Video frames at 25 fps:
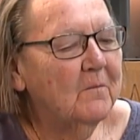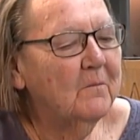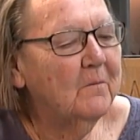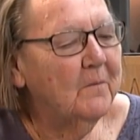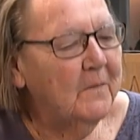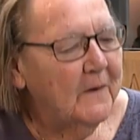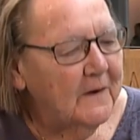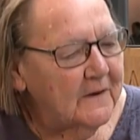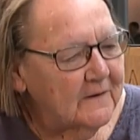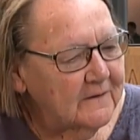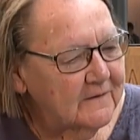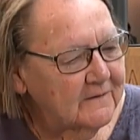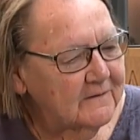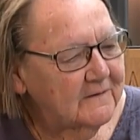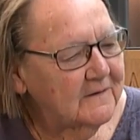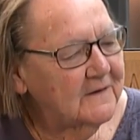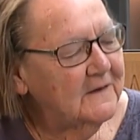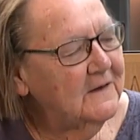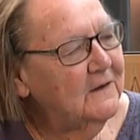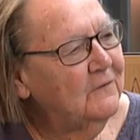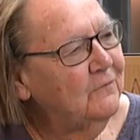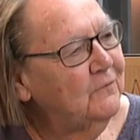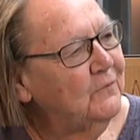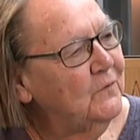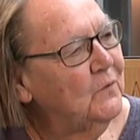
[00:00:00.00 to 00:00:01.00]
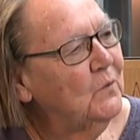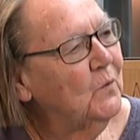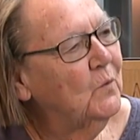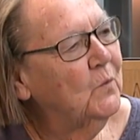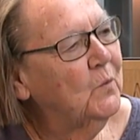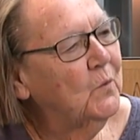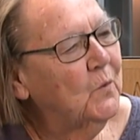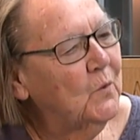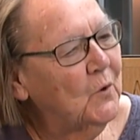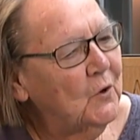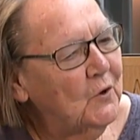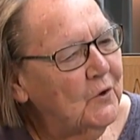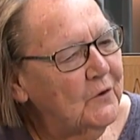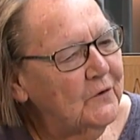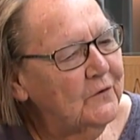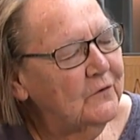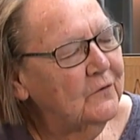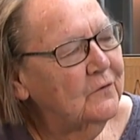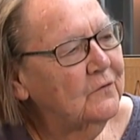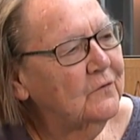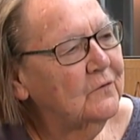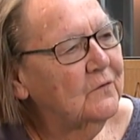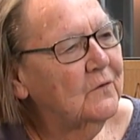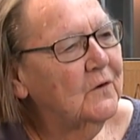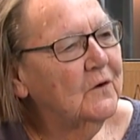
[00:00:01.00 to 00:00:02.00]
But if you want
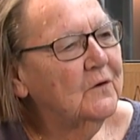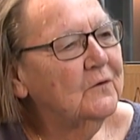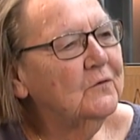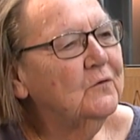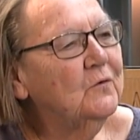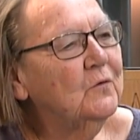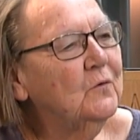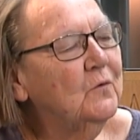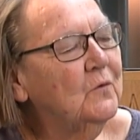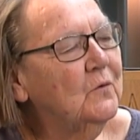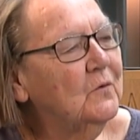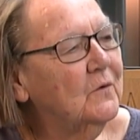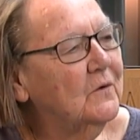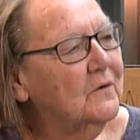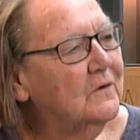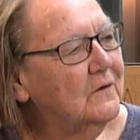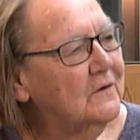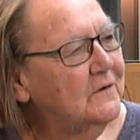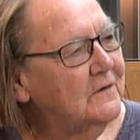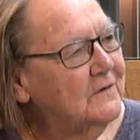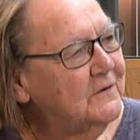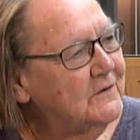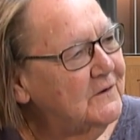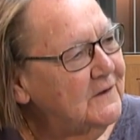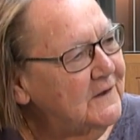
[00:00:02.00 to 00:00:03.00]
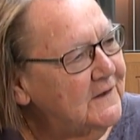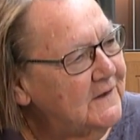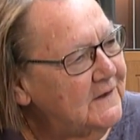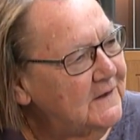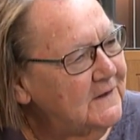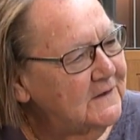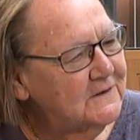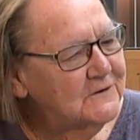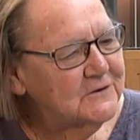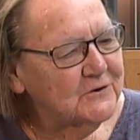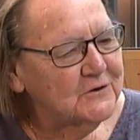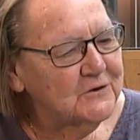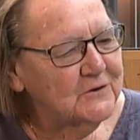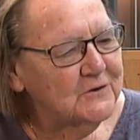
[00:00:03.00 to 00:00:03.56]
to reach